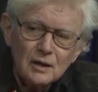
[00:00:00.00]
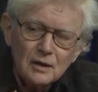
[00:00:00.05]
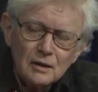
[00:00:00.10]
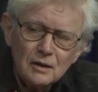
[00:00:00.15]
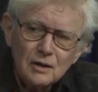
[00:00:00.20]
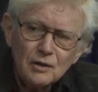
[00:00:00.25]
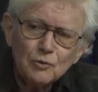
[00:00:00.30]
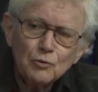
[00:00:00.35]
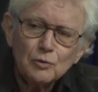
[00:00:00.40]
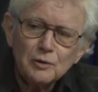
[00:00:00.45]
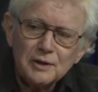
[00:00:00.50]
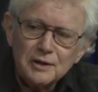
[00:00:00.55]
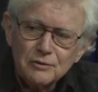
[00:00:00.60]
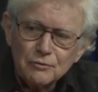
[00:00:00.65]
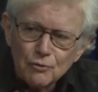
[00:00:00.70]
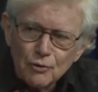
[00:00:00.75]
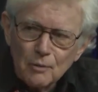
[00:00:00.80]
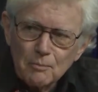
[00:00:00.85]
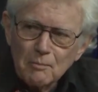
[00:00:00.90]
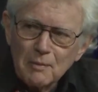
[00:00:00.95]
equally
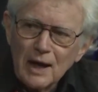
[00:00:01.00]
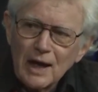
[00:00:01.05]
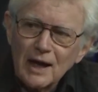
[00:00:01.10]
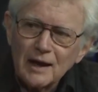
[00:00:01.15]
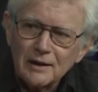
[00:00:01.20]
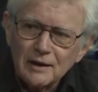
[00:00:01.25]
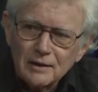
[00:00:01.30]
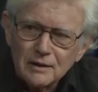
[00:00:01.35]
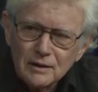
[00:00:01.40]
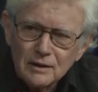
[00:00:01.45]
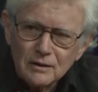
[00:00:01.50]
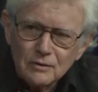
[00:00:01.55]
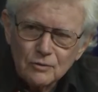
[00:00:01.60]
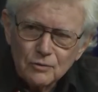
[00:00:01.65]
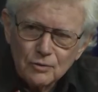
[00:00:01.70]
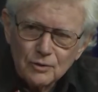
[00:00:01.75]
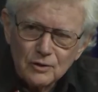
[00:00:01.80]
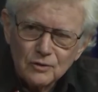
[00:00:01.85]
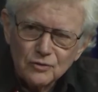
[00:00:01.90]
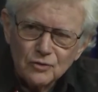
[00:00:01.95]
dramatic
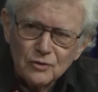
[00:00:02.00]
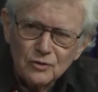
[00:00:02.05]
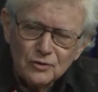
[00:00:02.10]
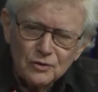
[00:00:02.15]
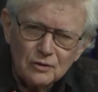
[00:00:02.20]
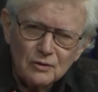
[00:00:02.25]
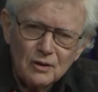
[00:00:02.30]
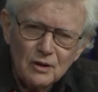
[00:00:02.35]
increases in